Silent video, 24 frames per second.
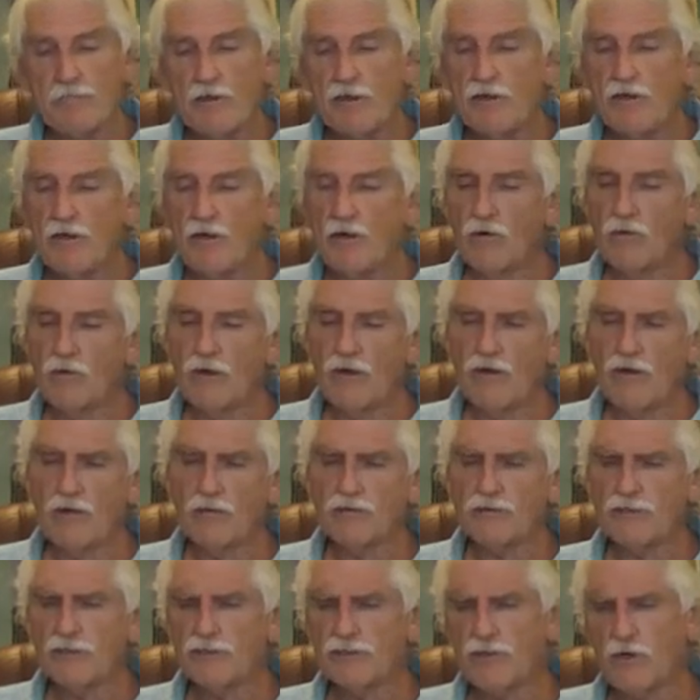There
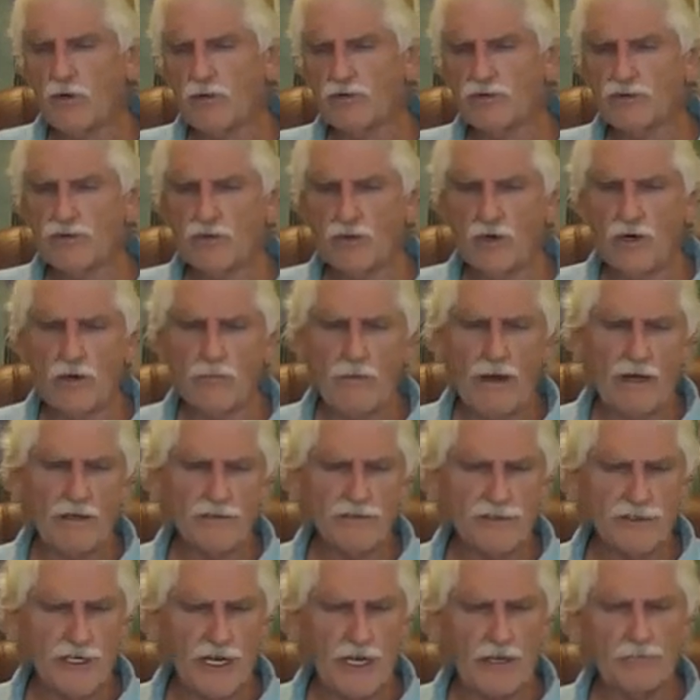was this whole story about
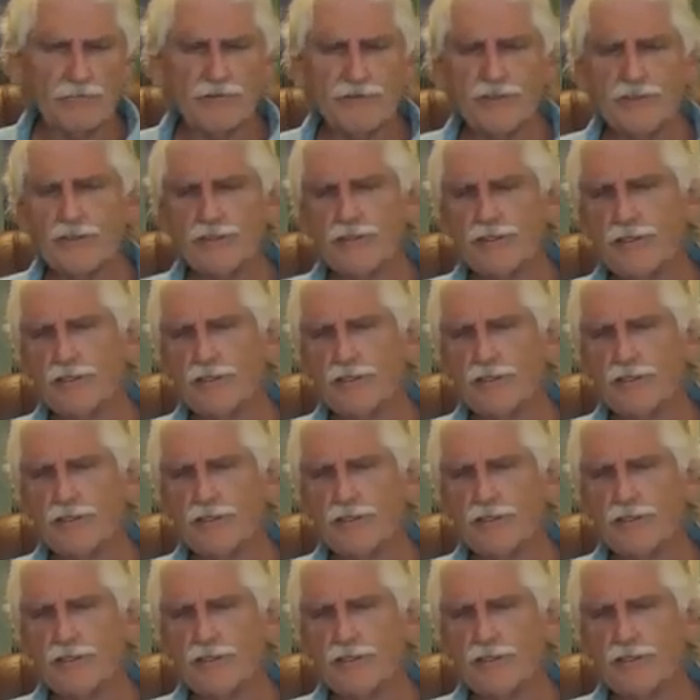Samson